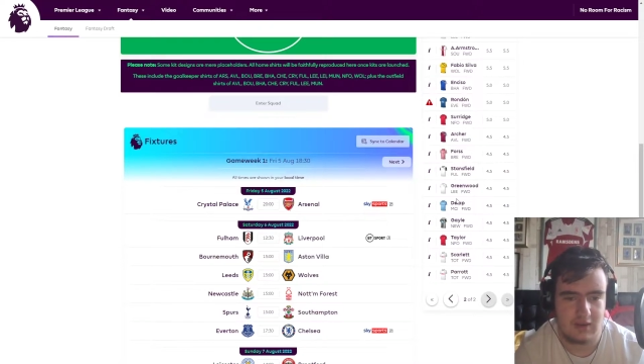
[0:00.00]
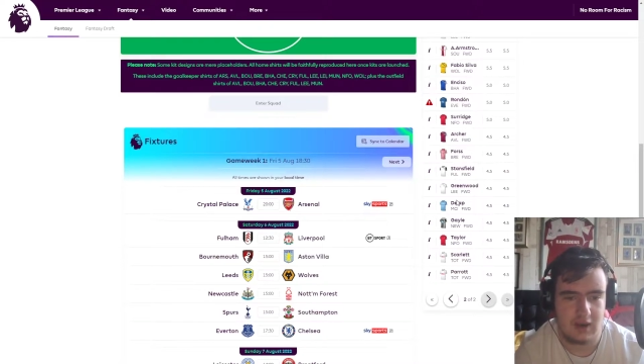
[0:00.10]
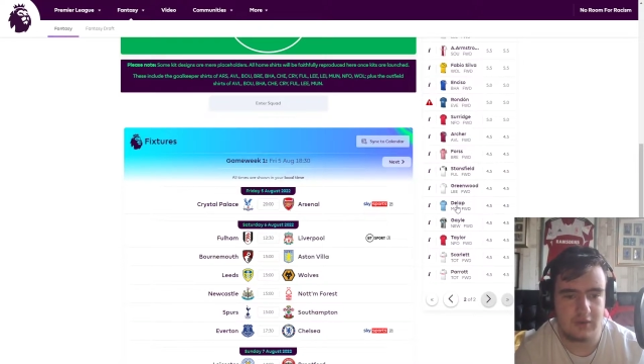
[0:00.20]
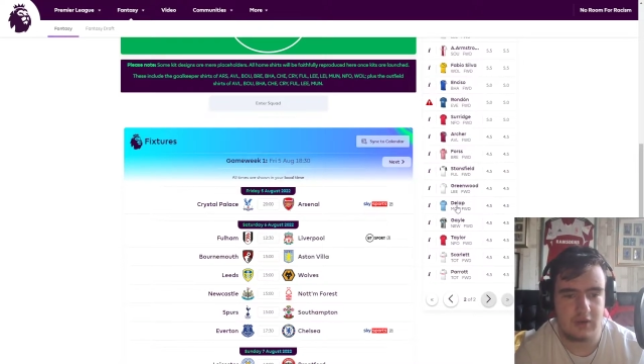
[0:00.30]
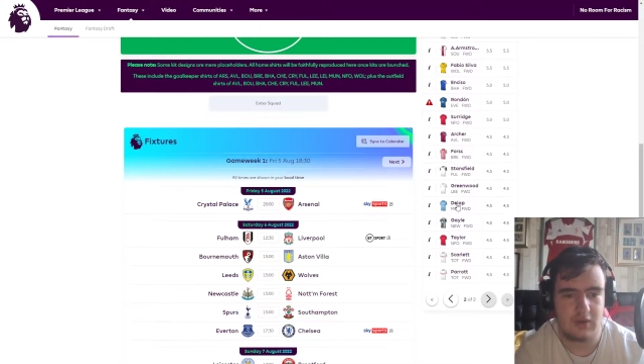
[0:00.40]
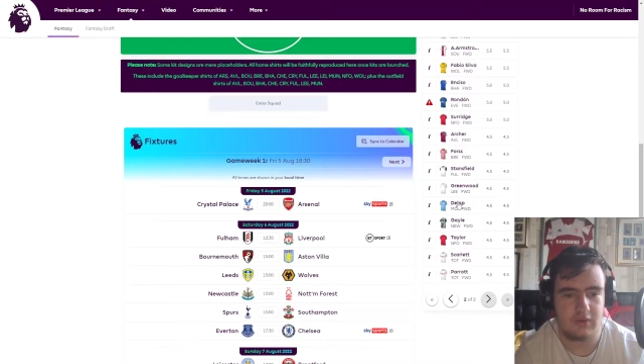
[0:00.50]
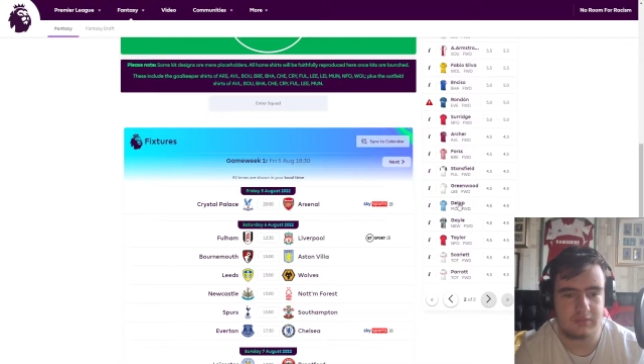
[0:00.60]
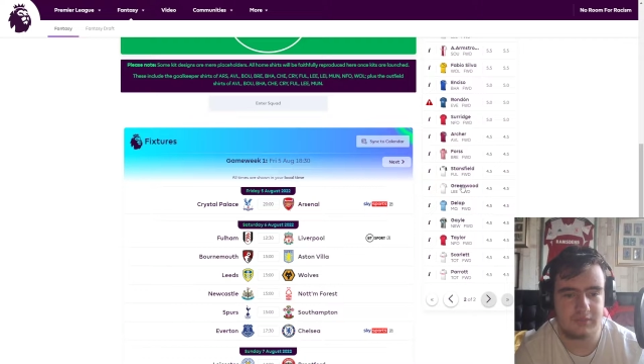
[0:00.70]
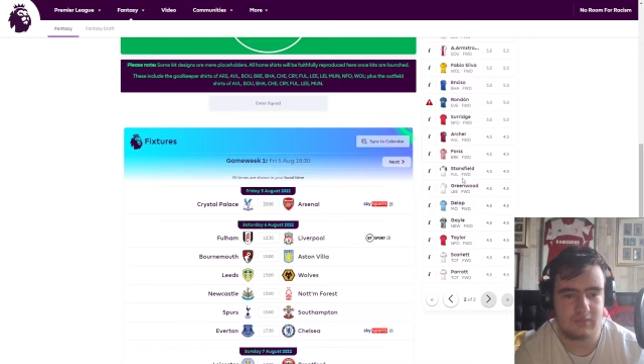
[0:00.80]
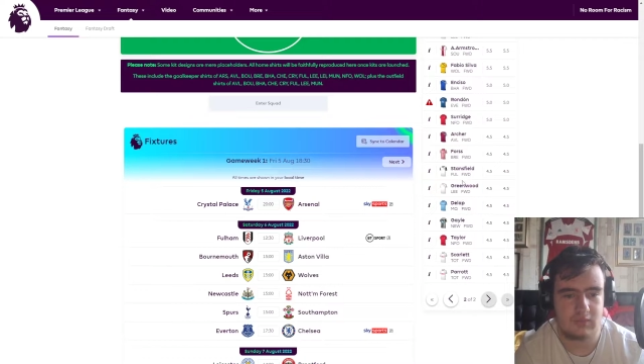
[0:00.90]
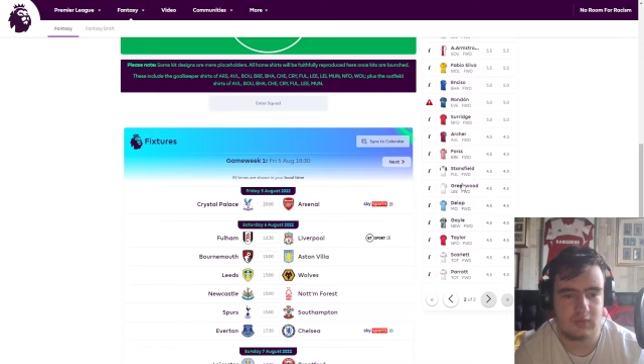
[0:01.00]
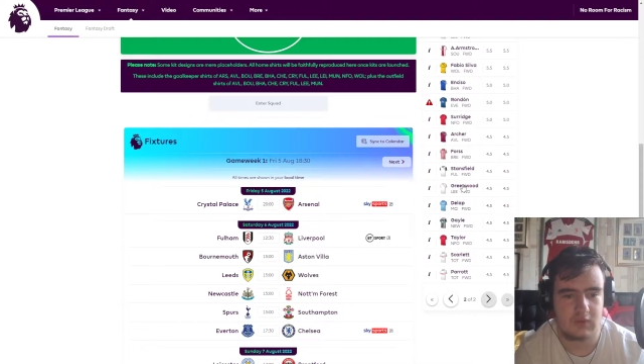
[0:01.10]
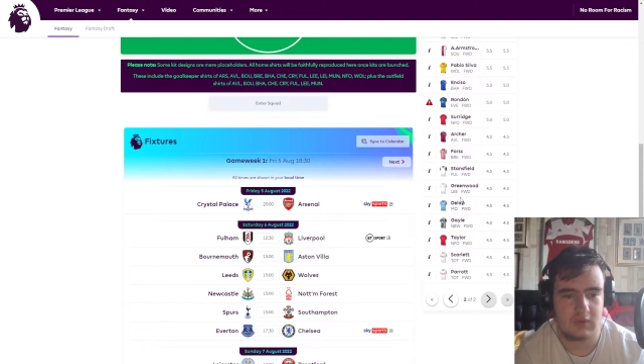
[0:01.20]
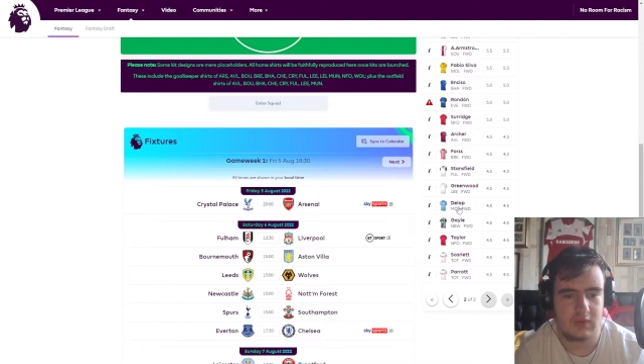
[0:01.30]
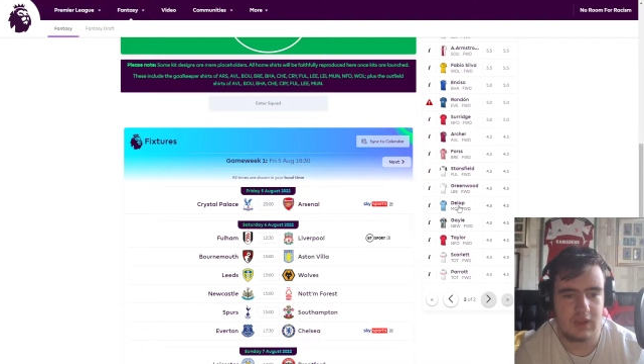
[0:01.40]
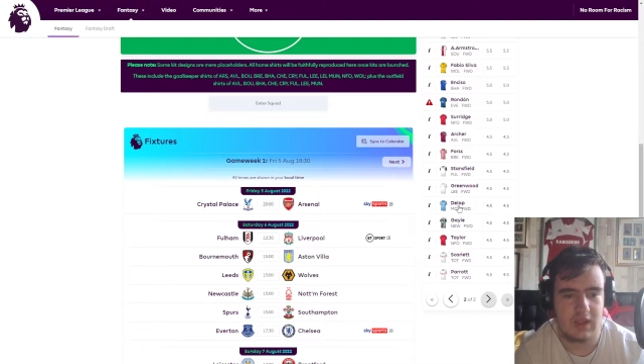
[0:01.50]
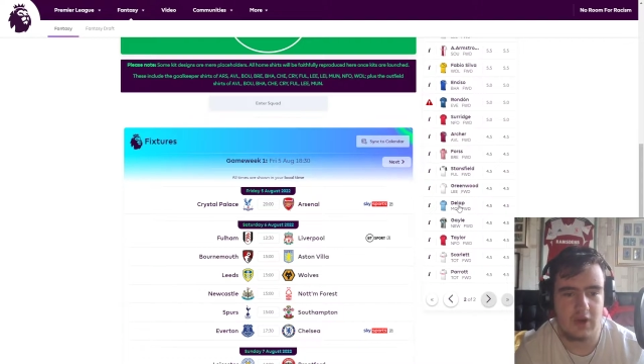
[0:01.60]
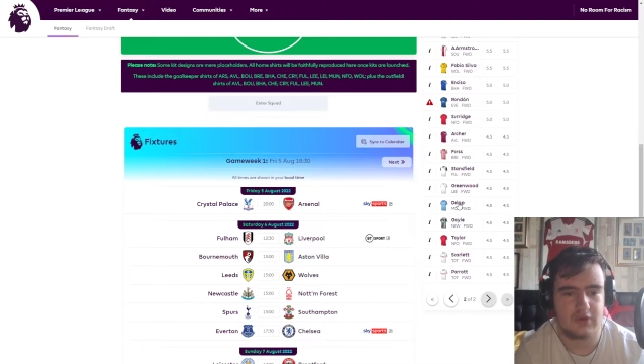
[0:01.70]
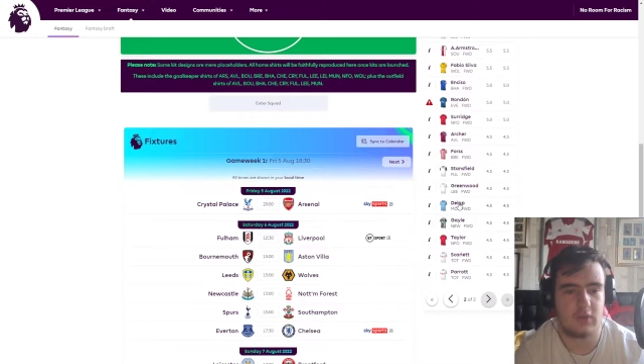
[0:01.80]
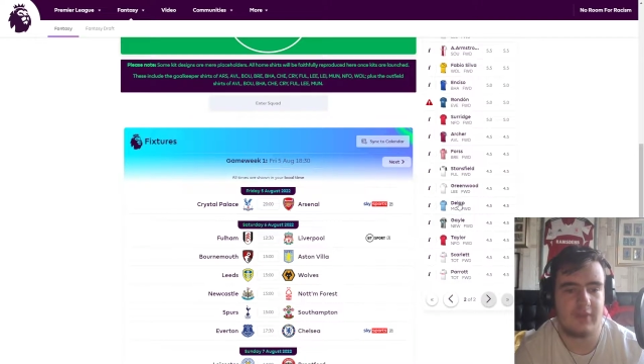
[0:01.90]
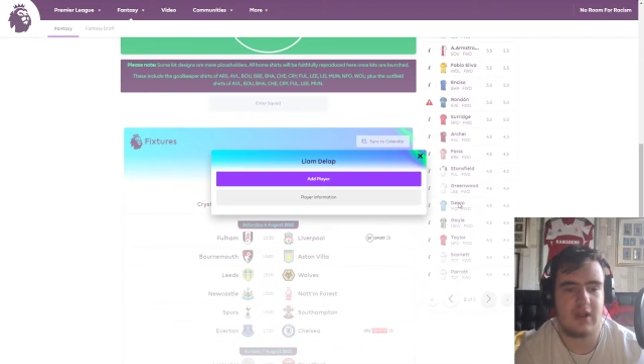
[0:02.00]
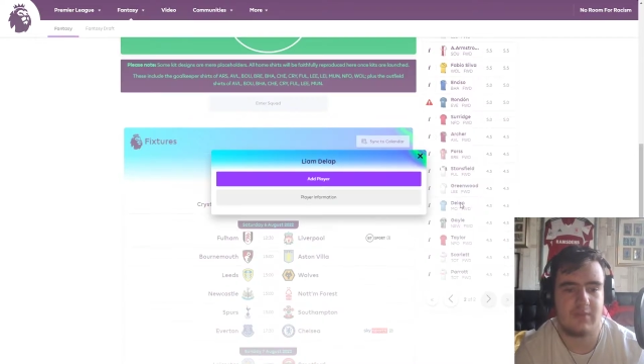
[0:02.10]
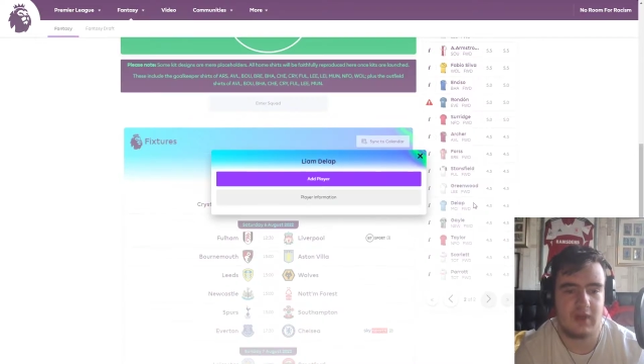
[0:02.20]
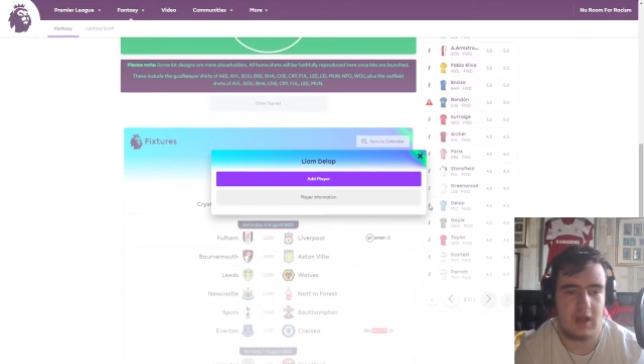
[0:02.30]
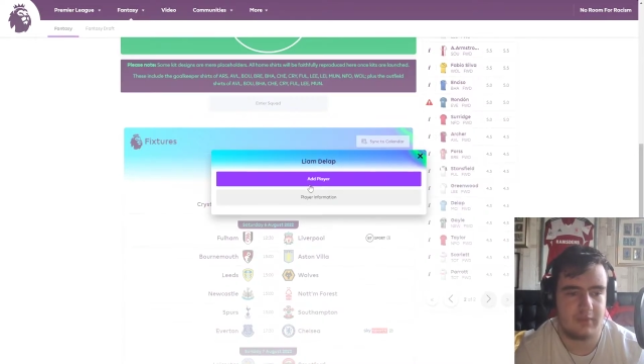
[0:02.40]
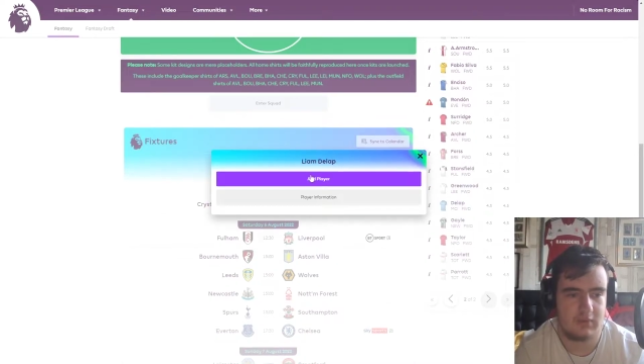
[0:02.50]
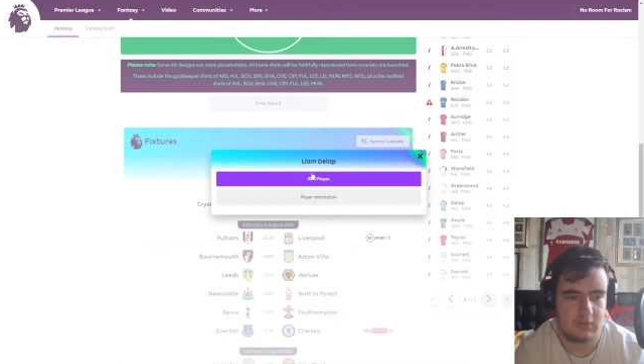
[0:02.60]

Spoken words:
I'm gonna go with Liam Delap.